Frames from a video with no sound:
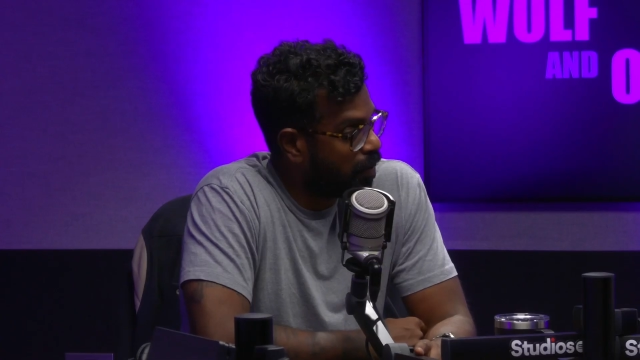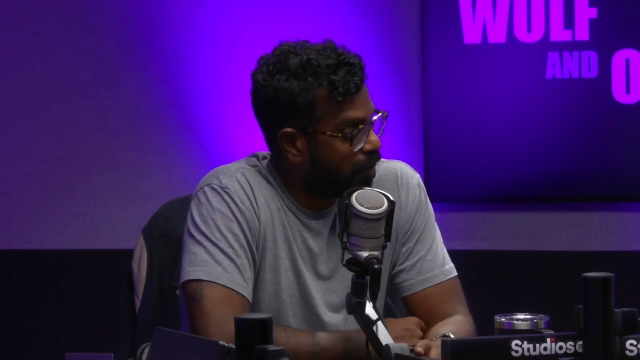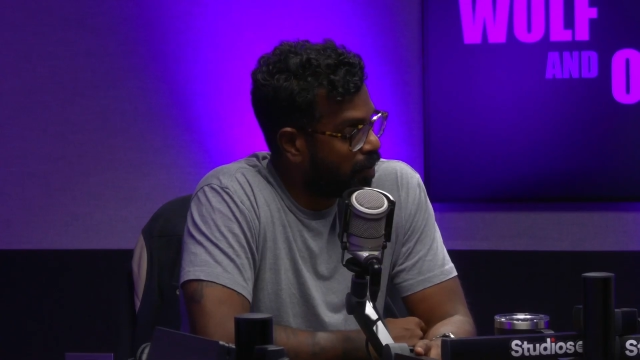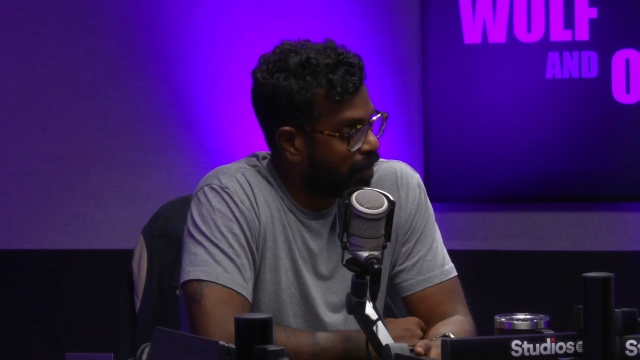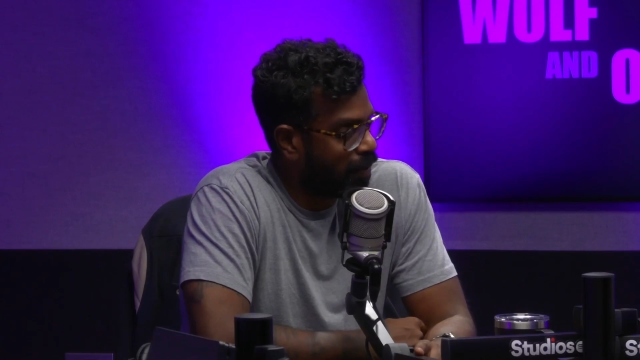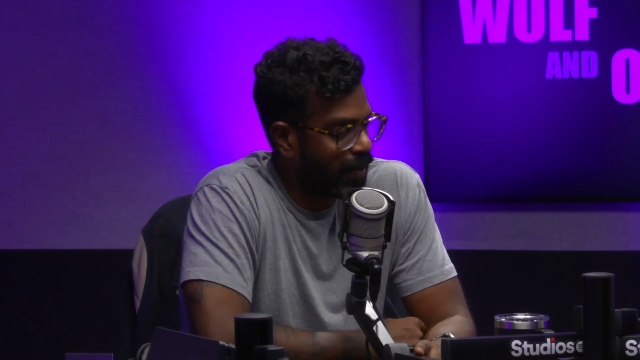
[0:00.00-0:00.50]
and we
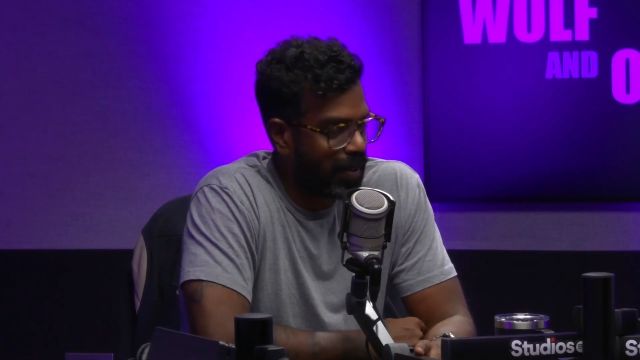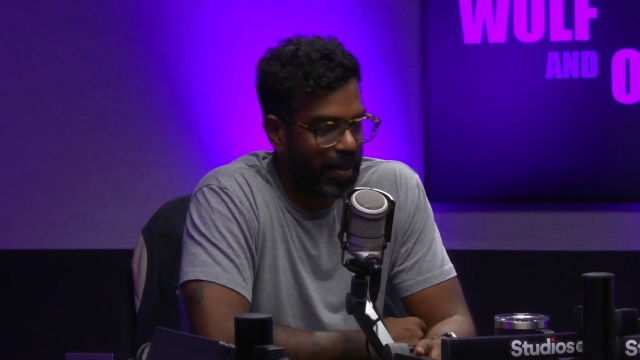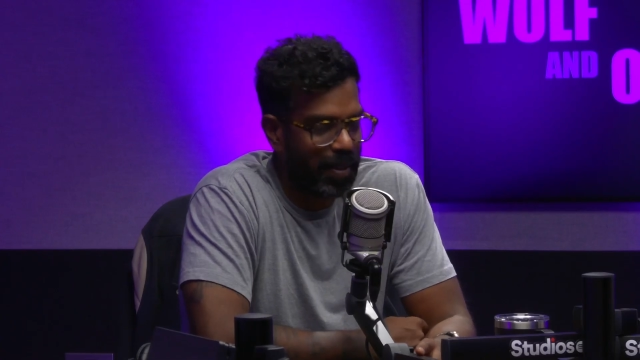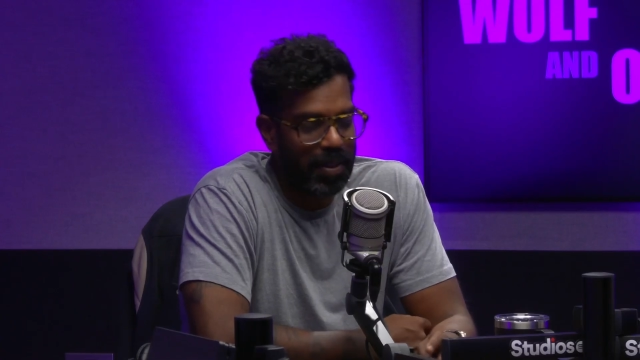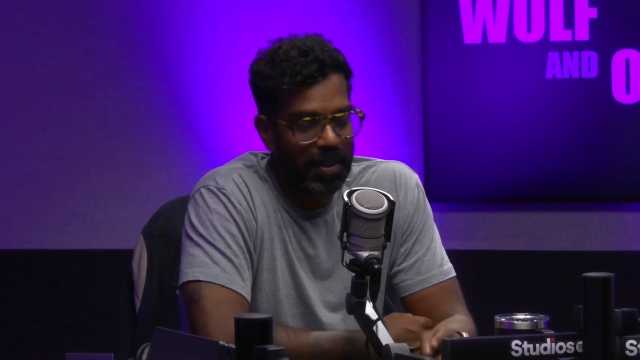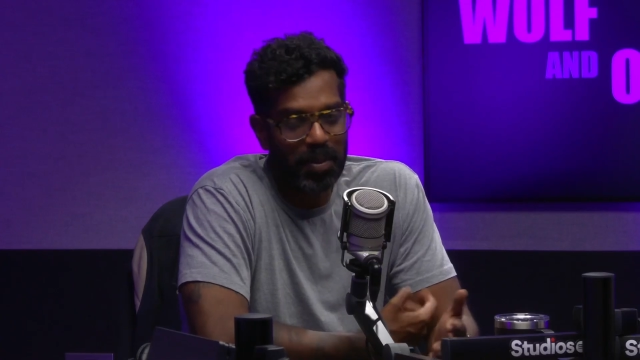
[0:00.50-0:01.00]
realised
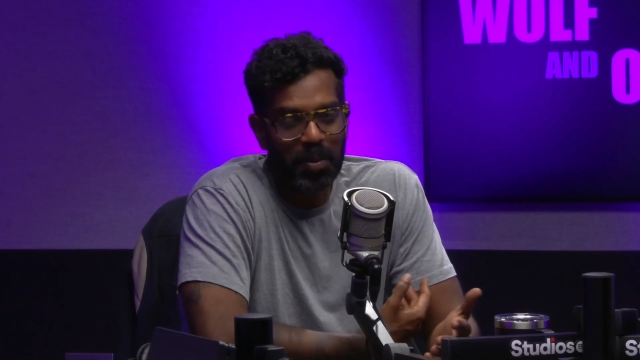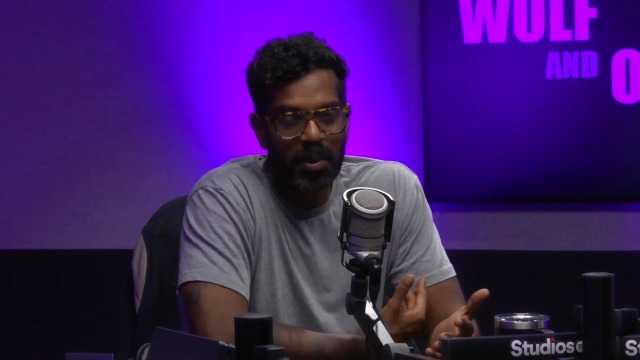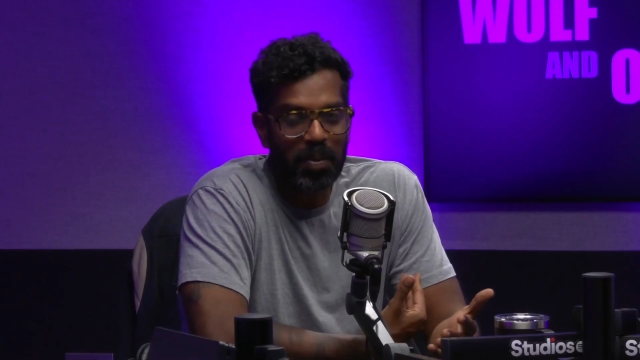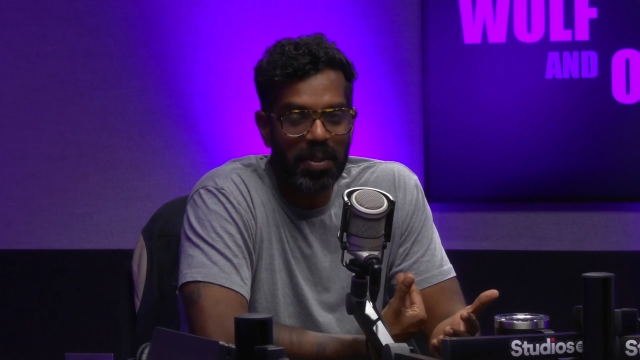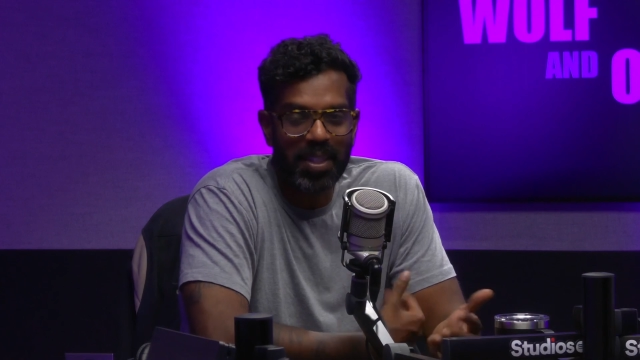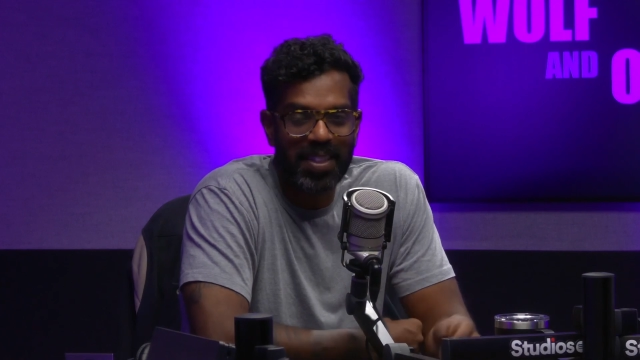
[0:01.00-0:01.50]
that. Uh, uh what,
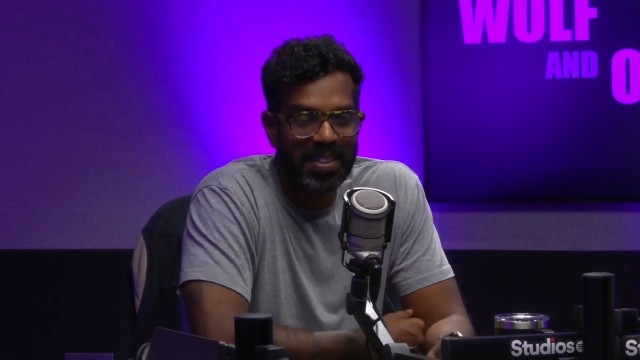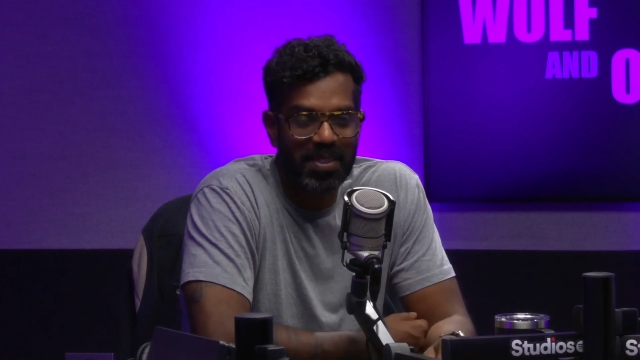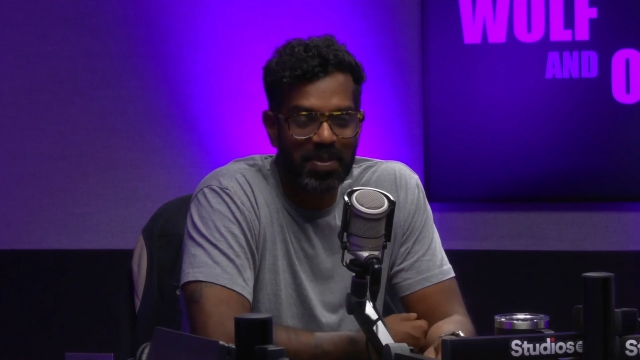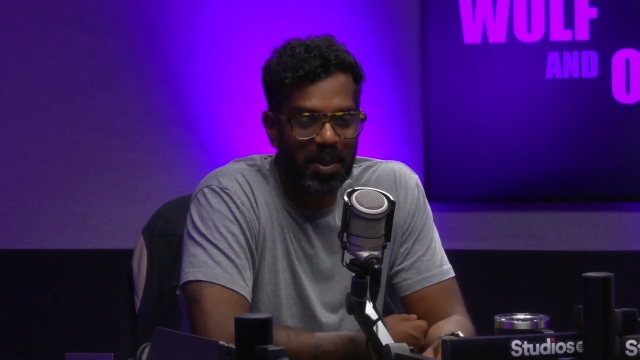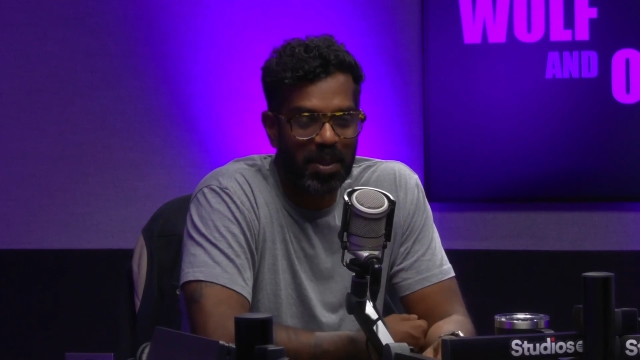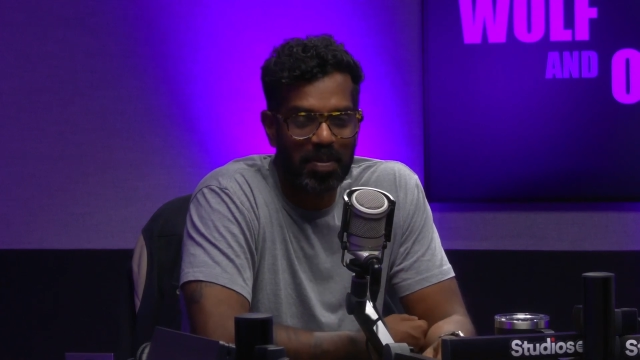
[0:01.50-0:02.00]
what is this
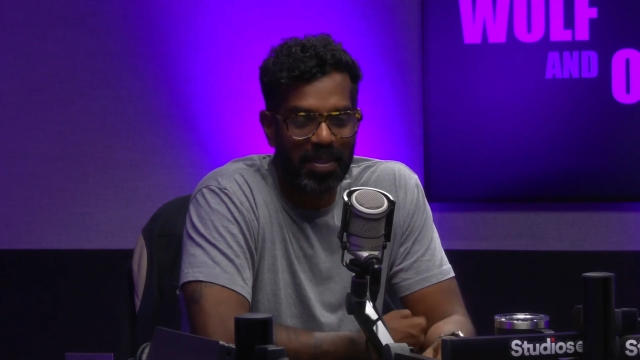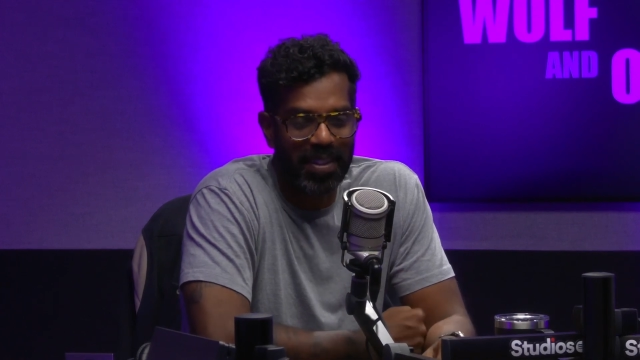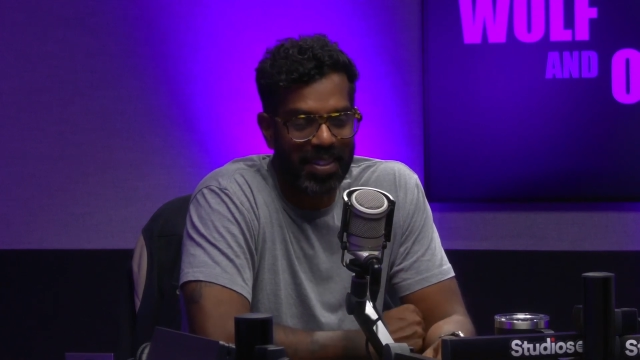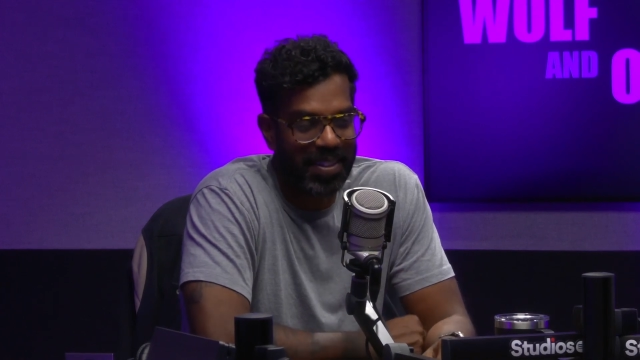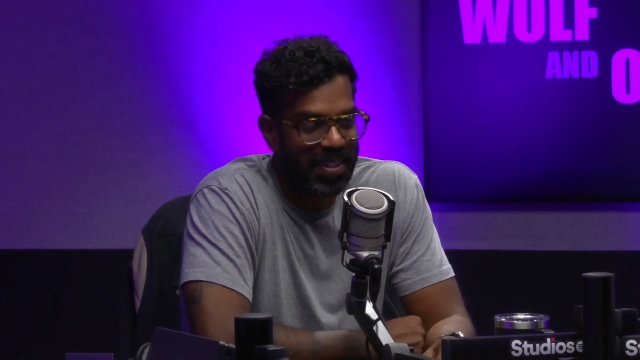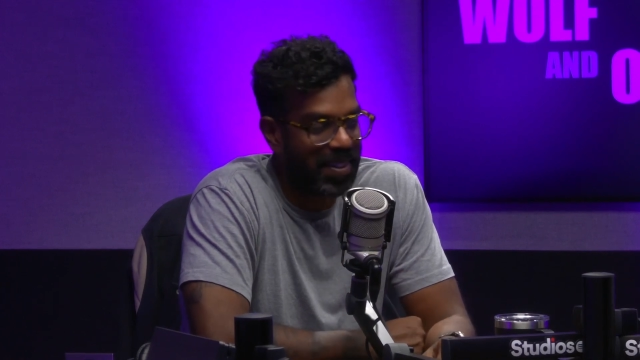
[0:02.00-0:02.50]
role
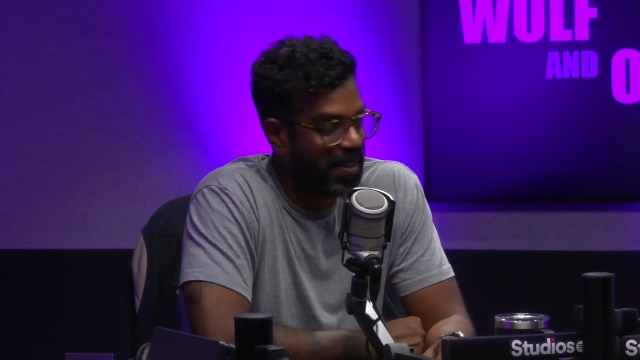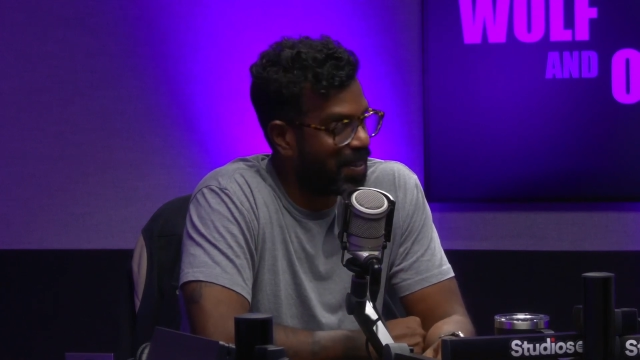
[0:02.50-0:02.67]
play?